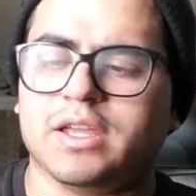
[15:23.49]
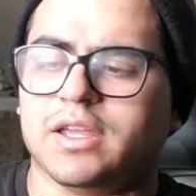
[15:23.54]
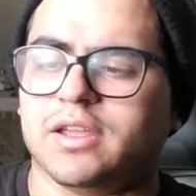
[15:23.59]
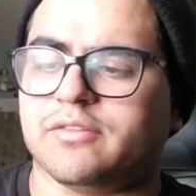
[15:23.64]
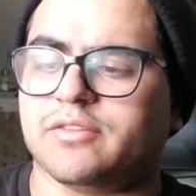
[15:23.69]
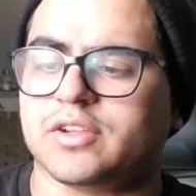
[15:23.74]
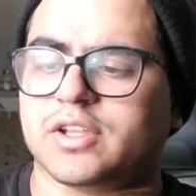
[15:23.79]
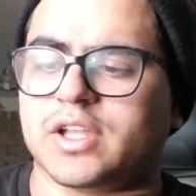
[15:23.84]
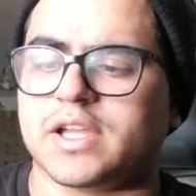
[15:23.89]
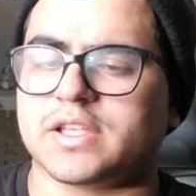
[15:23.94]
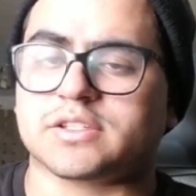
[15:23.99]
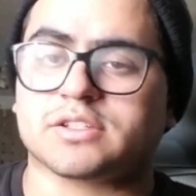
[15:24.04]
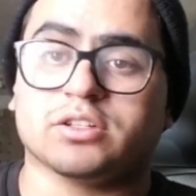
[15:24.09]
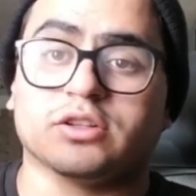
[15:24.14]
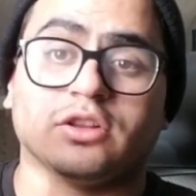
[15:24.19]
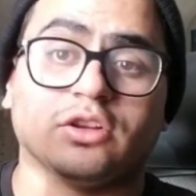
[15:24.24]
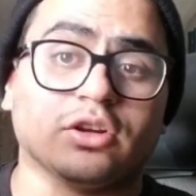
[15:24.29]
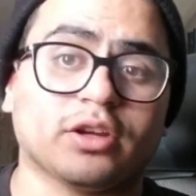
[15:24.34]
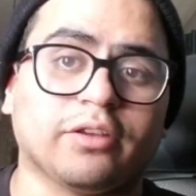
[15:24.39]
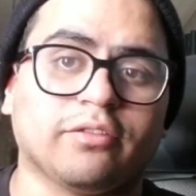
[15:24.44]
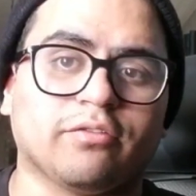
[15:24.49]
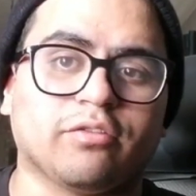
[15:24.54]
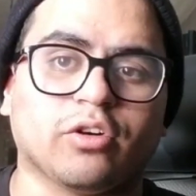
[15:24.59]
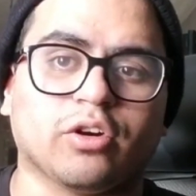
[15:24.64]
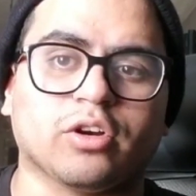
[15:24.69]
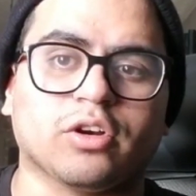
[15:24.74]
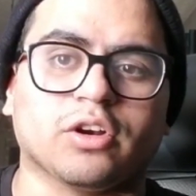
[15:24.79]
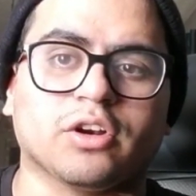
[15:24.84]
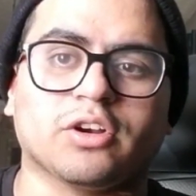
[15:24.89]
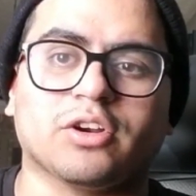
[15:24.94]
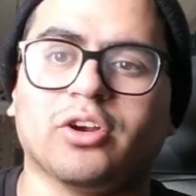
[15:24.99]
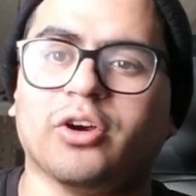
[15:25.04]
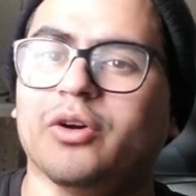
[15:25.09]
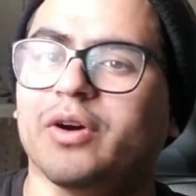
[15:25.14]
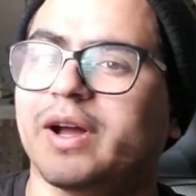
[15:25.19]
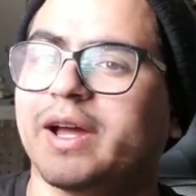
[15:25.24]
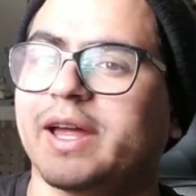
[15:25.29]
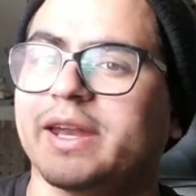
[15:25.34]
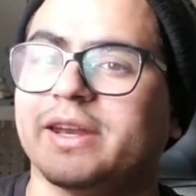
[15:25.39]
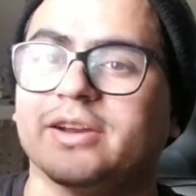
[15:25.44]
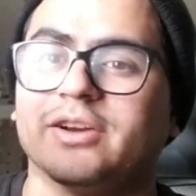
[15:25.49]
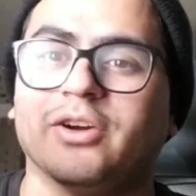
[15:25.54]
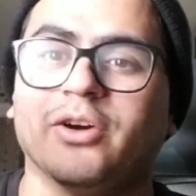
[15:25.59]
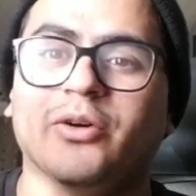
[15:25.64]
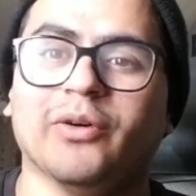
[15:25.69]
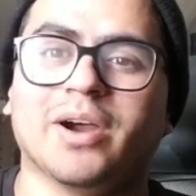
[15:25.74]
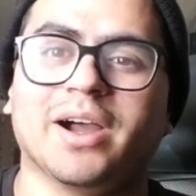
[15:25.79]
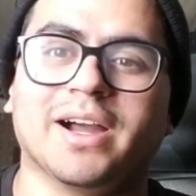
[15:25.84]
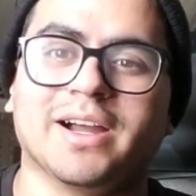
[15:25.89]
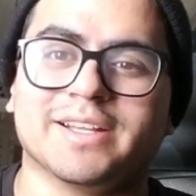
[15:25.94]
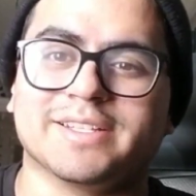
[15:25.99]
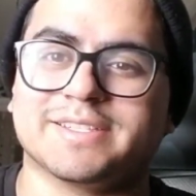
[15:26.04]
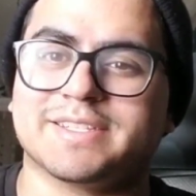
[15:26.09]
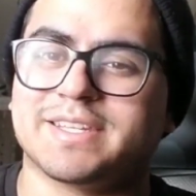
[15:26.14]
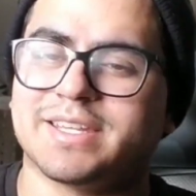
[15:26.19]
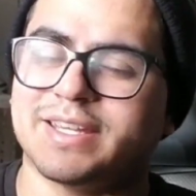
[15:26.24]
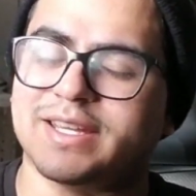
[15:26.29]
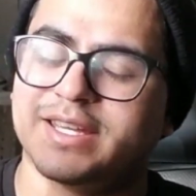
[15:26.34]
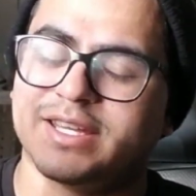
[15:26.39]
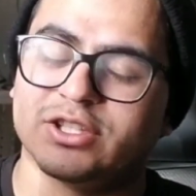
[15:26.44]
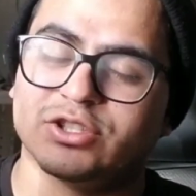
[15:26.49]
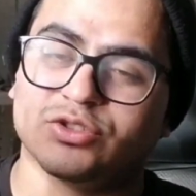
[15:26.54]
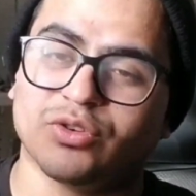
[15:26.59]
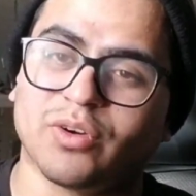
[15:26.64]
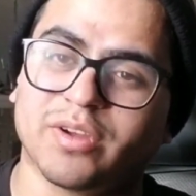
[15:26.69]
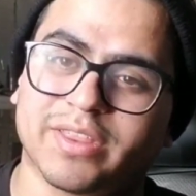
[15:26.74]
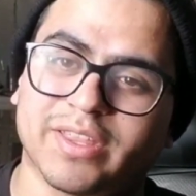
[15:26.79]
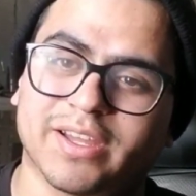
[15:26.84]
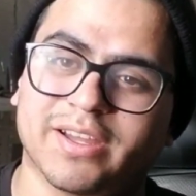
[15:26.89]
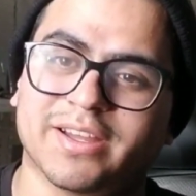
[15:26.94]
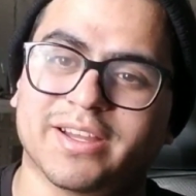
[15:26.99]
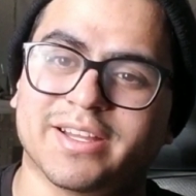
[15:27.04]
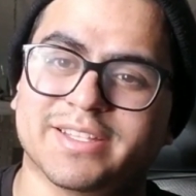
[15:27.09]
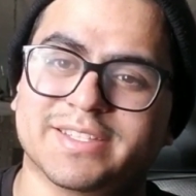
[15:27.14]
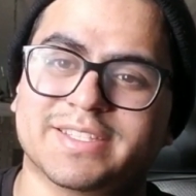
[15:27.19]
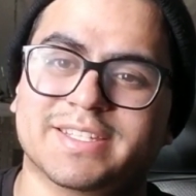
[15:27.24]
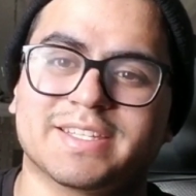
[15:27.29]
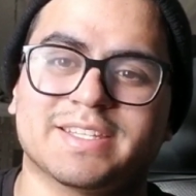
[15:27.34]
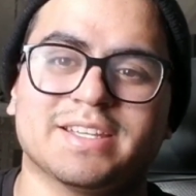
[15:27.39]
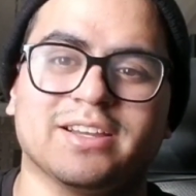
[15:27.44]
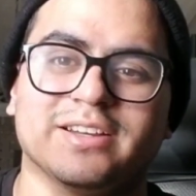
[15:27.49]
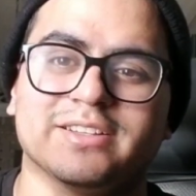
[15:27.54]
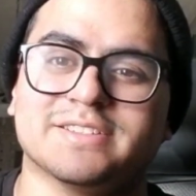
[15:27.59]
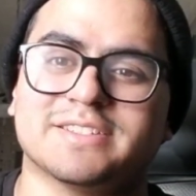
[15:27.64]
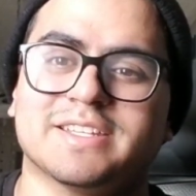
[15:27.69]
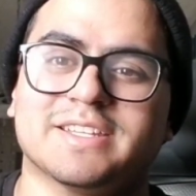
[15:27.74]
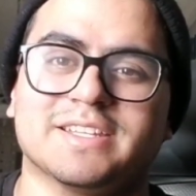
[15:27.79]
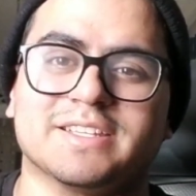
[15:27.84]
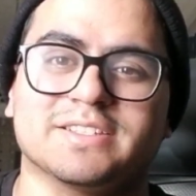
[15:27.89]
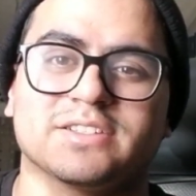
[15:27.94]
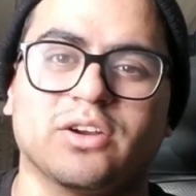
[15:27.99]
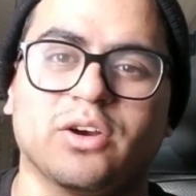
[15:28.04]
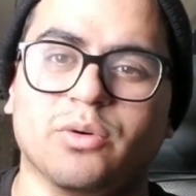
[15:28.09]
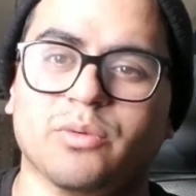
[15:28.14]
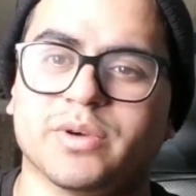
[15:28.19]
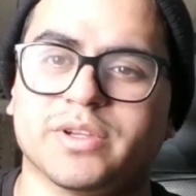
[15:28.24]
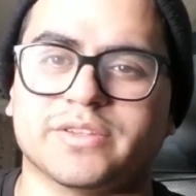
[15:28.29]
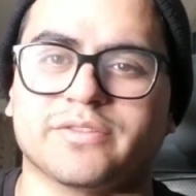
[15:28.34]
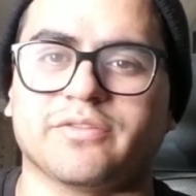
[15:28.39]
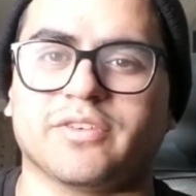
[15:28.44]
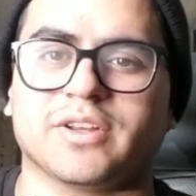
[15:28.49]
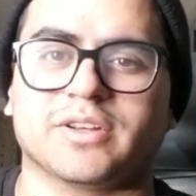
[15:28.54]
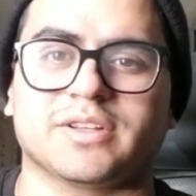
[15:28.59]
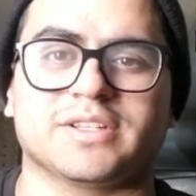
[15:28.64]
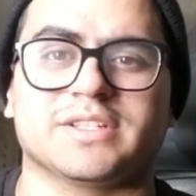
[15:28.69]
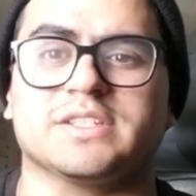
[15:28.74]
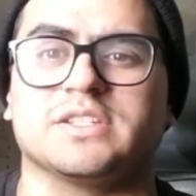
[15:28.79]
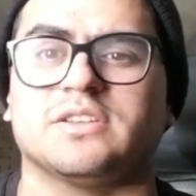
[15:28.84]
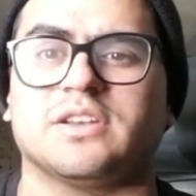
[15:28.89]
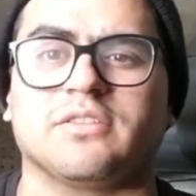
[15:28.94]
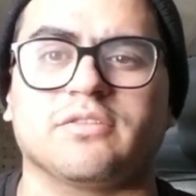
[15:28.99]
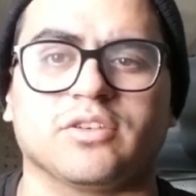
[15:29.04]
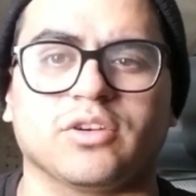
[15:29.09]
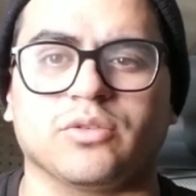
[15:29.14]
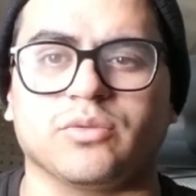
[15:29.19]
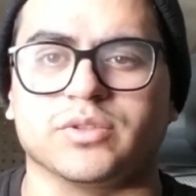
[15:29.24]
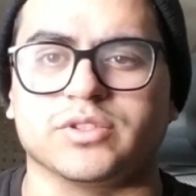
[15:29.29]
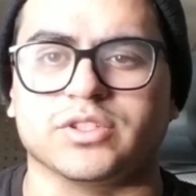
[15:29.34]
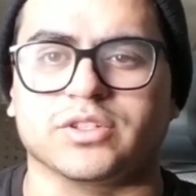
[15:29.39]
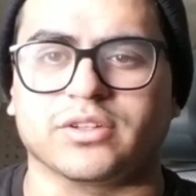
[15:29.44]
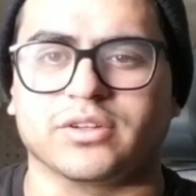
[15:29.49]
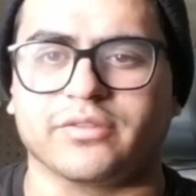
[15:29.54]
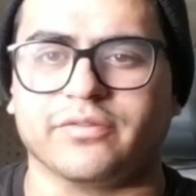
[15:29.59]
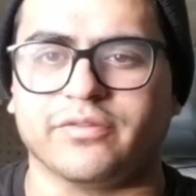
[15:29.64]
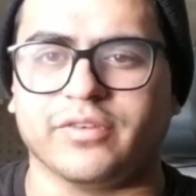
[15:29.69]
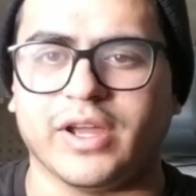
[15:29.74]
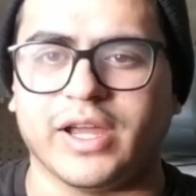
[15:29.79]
If you guys are looking for her, go ahead and go hunt. Enjoy the hunt. Hunting is always fun because you never know what you're going to